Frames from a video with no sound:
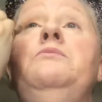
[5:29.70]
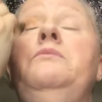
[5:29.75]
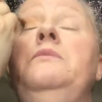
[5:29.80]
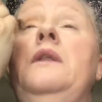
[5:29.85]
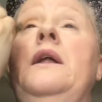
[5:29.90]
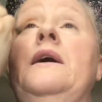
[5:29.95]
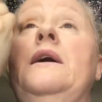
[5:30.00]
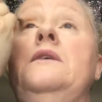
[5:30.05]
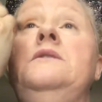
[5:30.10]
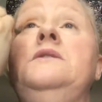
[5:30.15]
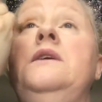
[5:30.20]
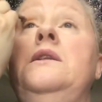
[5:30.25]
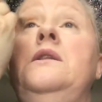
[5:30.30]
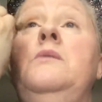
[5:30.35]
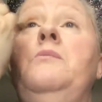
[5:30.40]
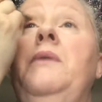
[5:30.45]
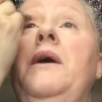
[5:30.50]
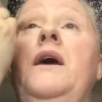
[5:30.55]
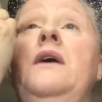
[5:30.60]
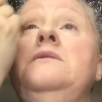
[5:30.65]
Like I said in
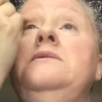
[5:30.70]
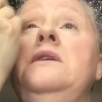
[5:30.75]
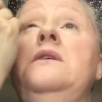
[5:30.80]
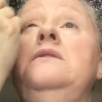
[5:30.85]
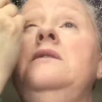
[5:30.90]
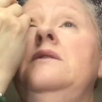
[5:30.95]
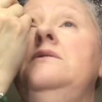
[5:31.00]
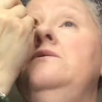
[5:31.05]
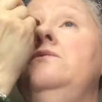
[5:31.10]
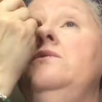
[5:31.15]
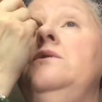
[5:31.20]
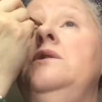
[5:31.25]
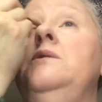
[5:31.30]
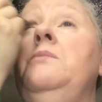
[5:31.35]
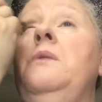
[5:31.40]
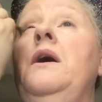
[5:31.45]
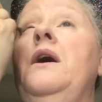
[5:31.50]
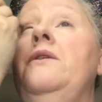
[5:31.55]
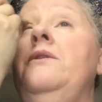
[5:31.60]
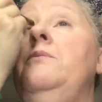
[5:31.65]
the past, that doesn't really
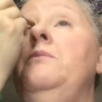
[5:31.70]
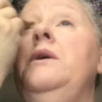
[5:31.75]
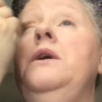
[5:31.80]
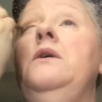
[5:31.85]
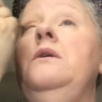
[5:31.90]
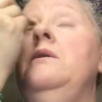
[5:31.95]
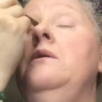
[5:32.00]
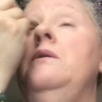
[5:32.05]
bother me.